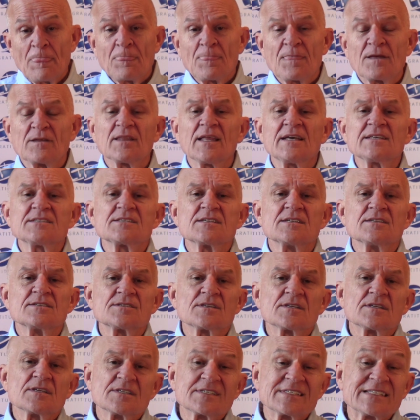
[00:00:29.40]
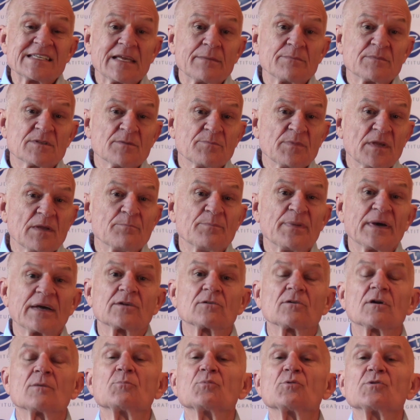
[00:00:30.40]
The lessons seem to be
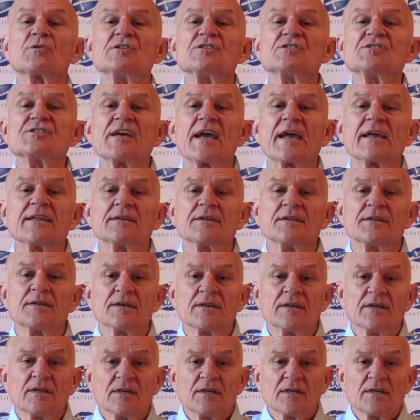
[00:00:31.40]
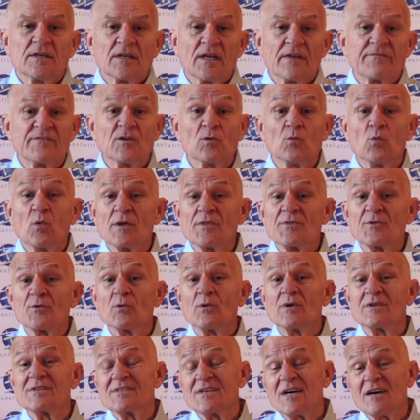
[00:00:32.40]
better appreciated if you went
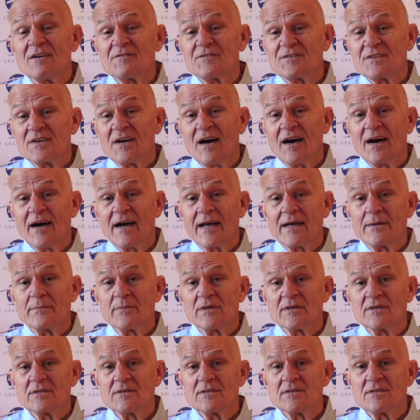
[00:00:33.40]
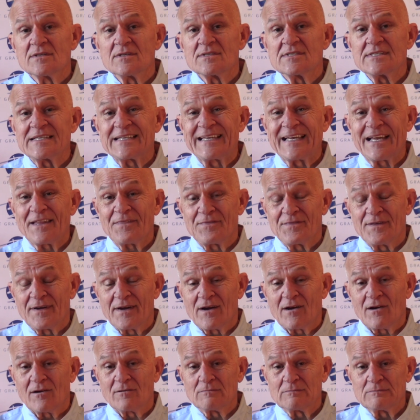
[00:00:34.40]
through a tough time to get
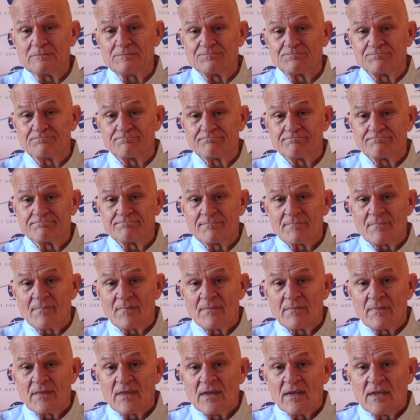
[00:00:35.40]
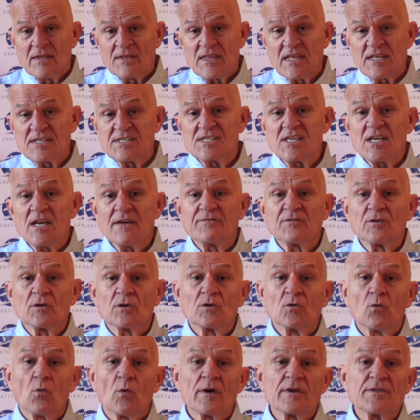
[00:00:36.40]
there. They say if you're
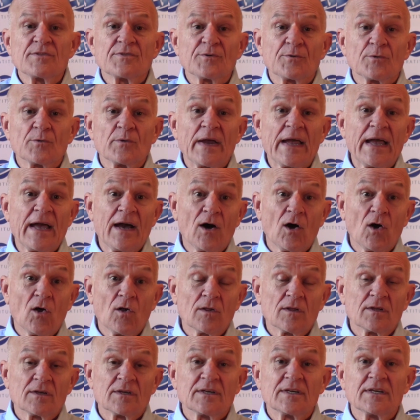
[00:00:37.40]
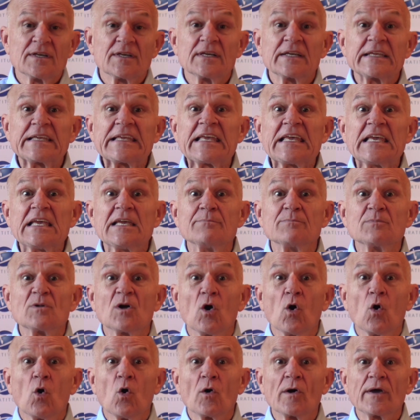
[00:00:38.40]
going through hell, keep
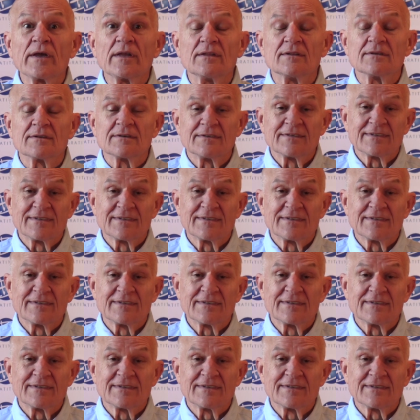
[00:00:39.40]
going.